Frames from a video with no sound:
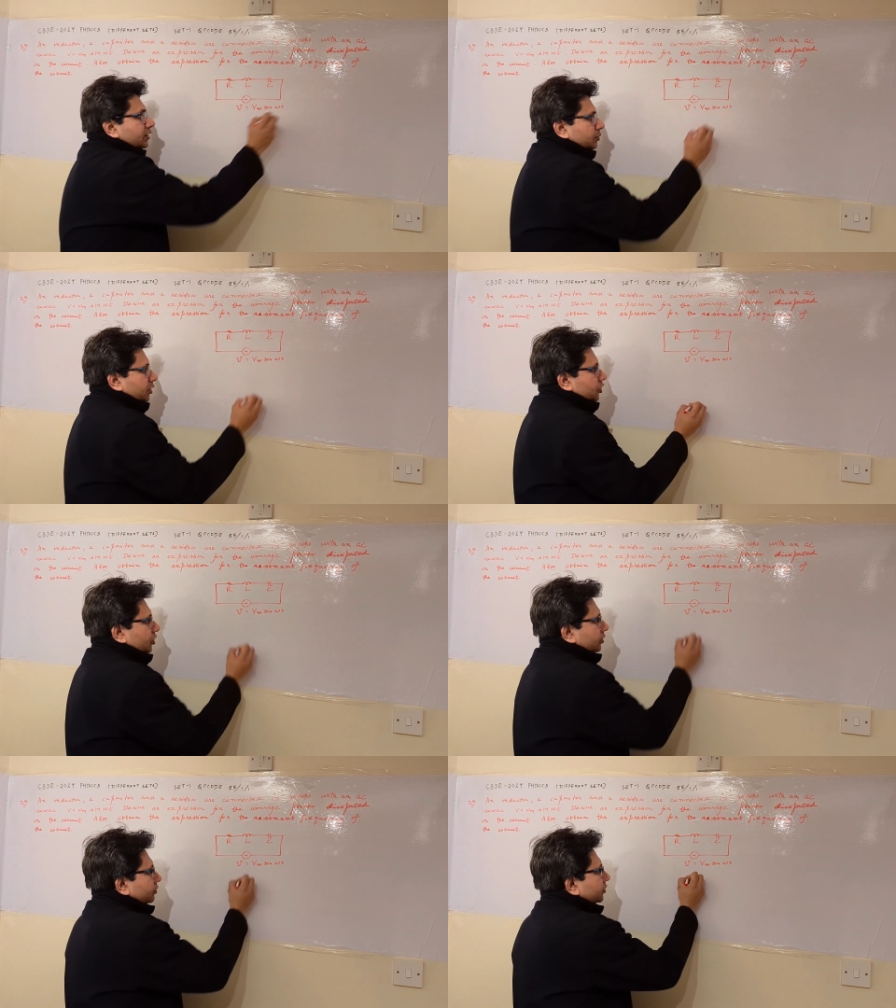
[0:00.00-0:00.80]

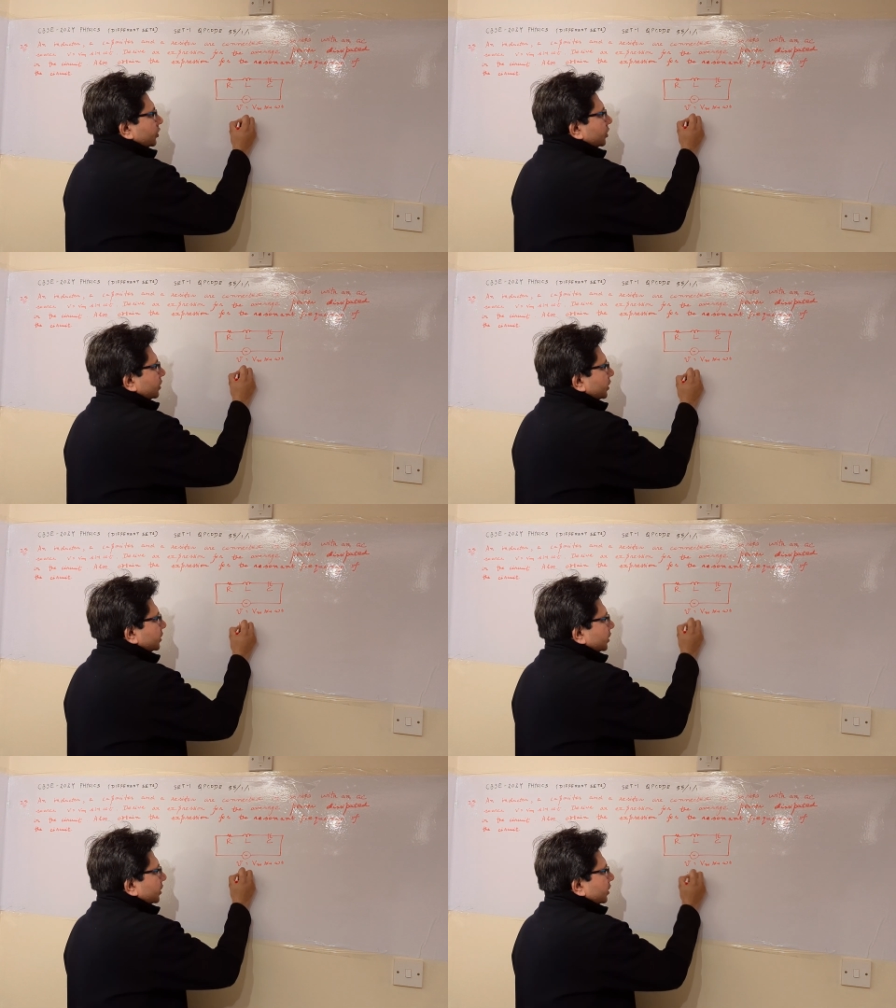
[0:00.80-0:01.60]
expression then
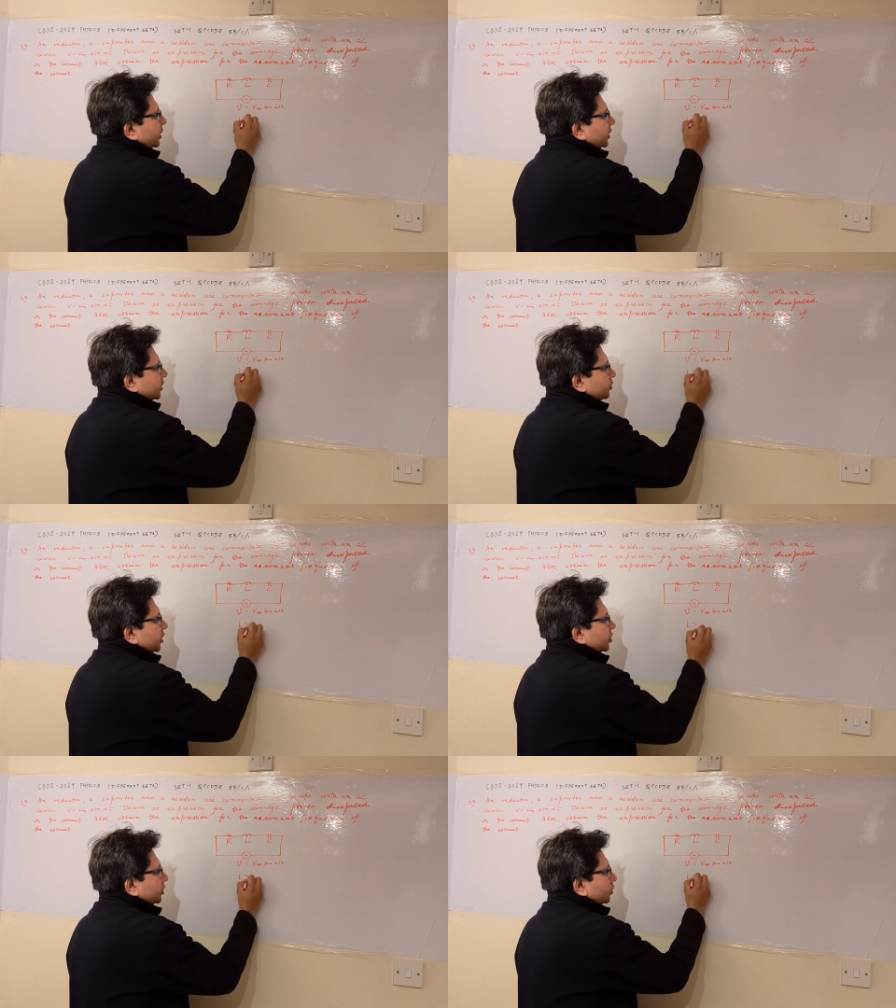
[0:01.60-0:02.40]
the current
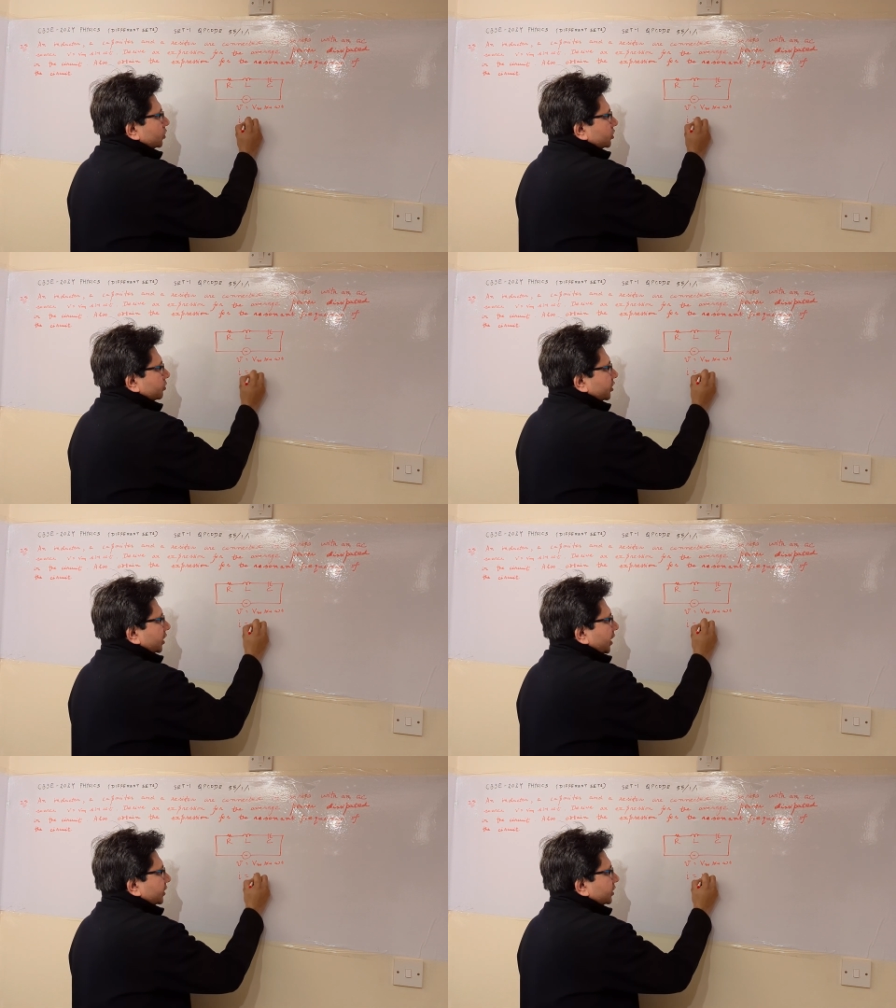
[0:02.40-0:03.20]
expression looks
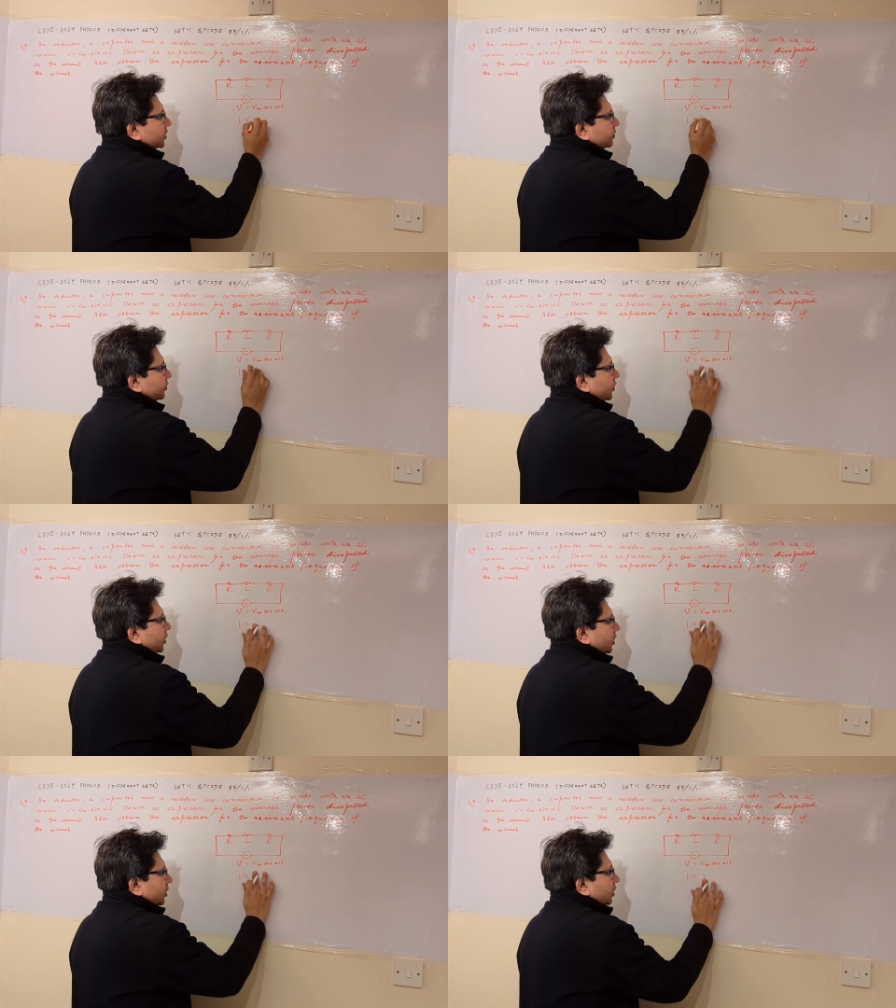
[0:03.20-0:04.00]
something like this
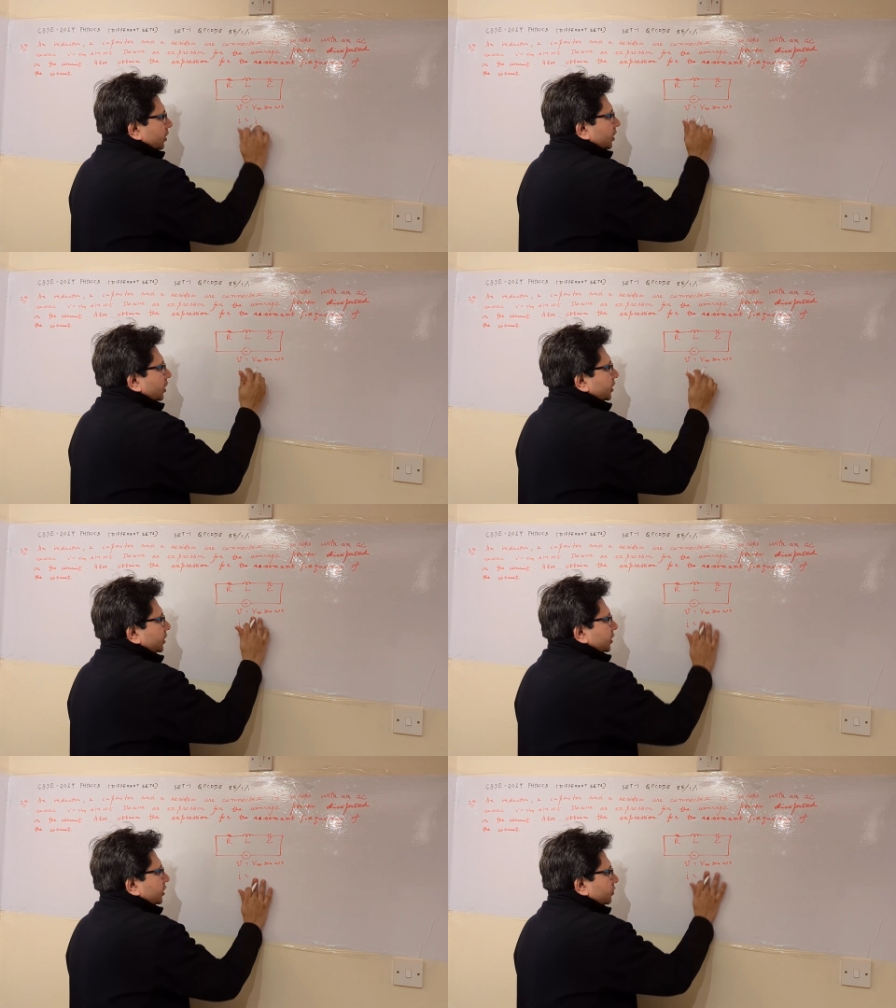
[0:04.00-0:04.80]

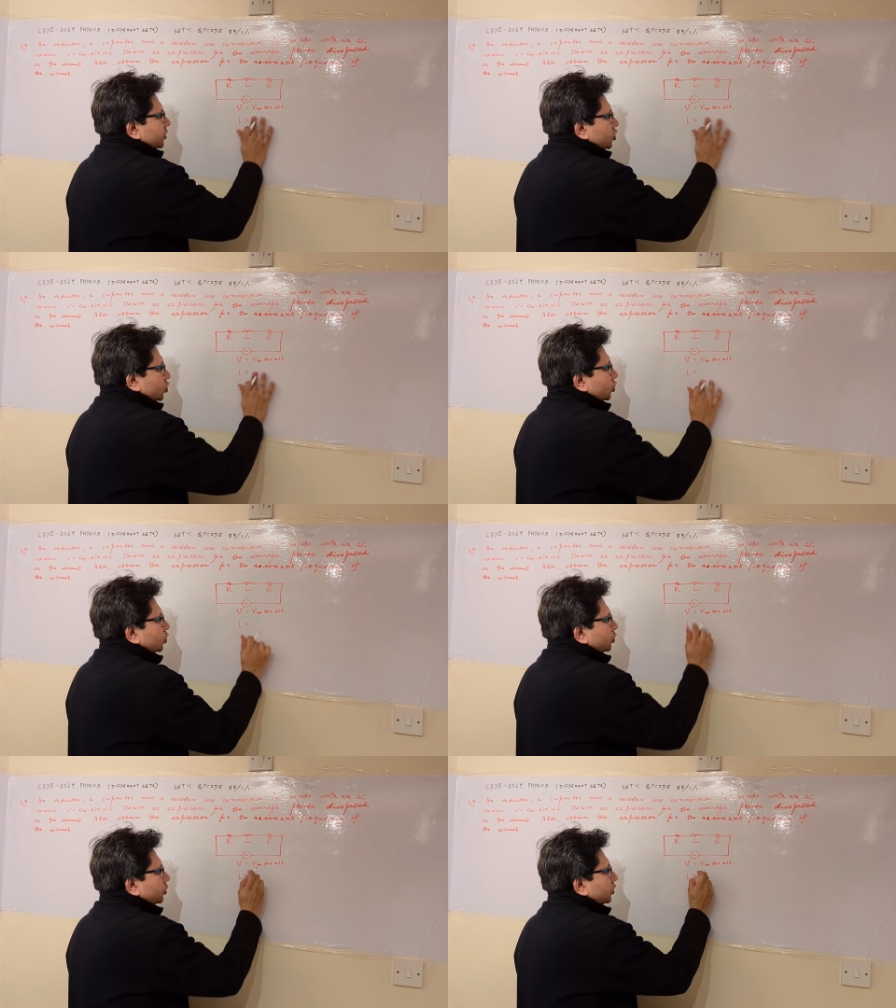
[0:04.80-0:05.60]
I equals
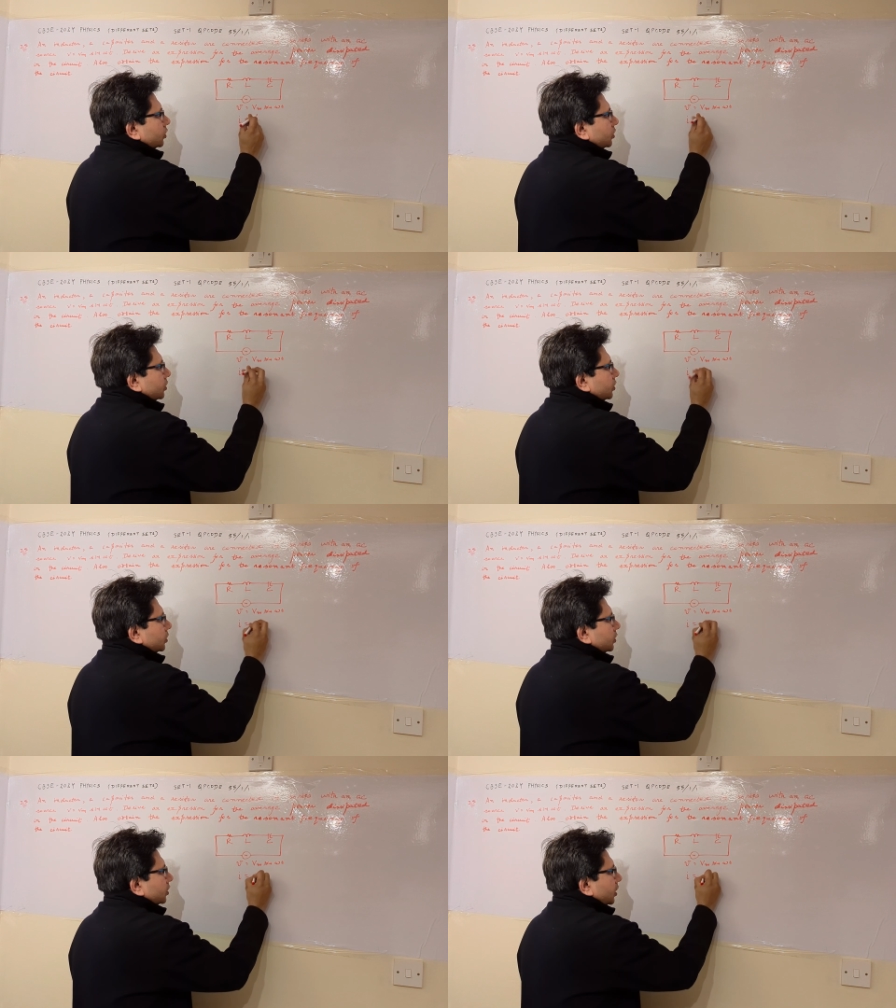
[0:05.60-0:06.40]
to
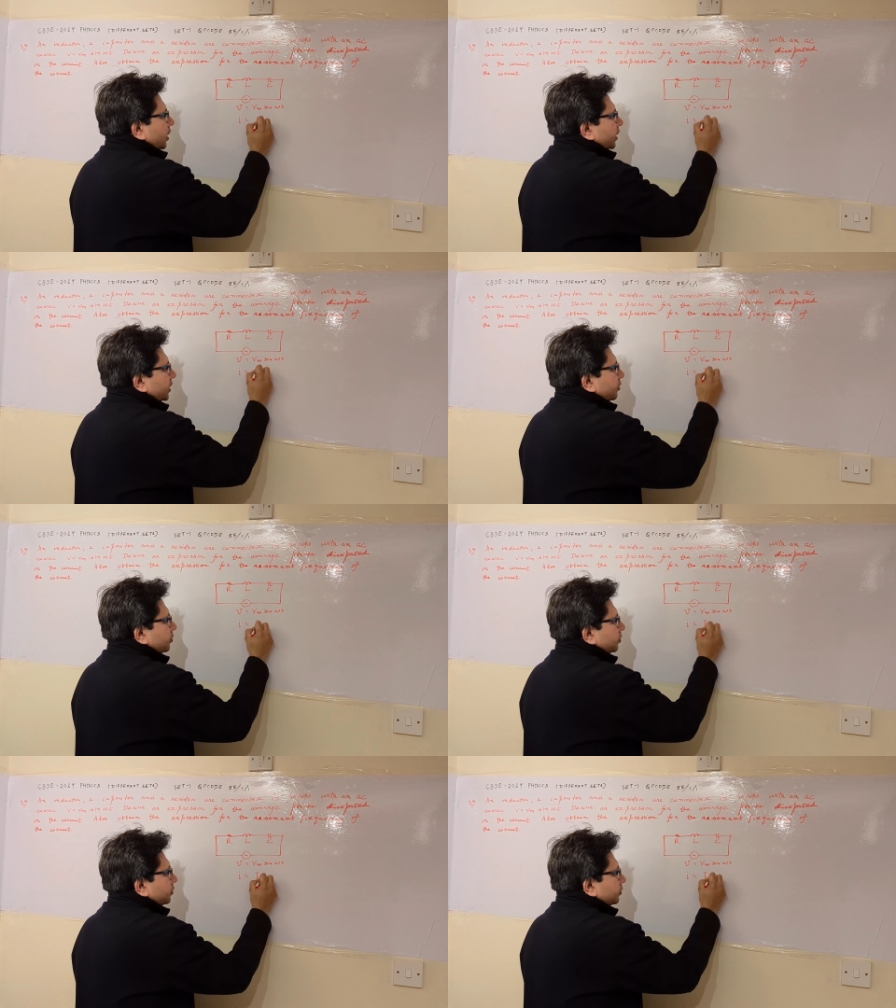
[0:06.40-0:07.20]
Im